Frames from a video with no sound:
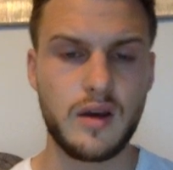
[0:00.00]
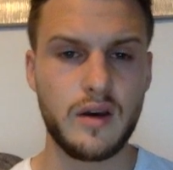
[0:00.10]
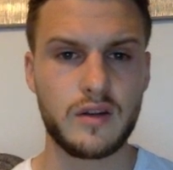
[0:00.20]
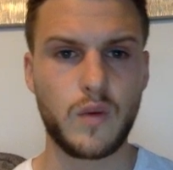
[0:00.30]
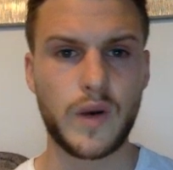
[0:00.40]

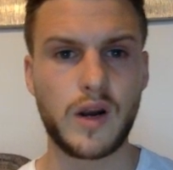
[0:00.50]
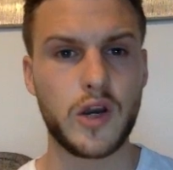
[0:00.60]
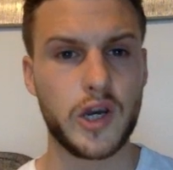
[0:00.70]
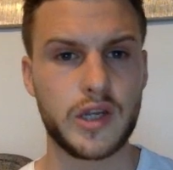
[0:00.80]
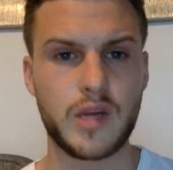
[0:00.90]
so when I
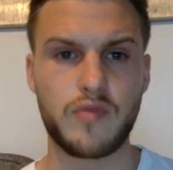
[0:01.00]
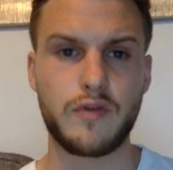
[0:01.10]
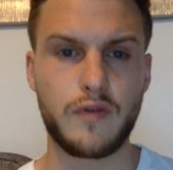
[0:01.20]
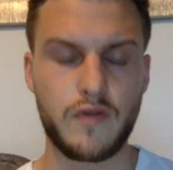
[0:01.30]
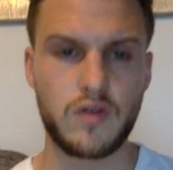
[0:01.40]
look at the number of
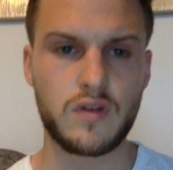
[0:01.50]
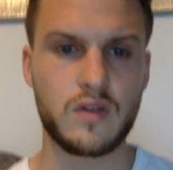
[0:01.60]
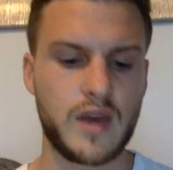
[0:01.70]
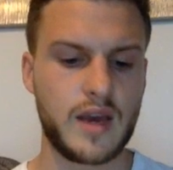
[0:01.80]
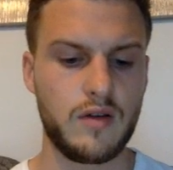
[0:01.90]
reviews and
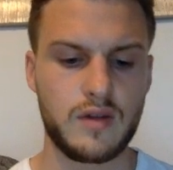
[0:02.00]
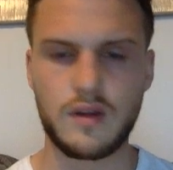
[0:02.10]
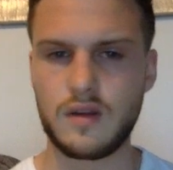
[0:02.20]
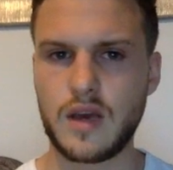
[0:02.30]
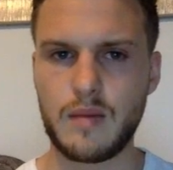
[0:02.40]
sales, it's a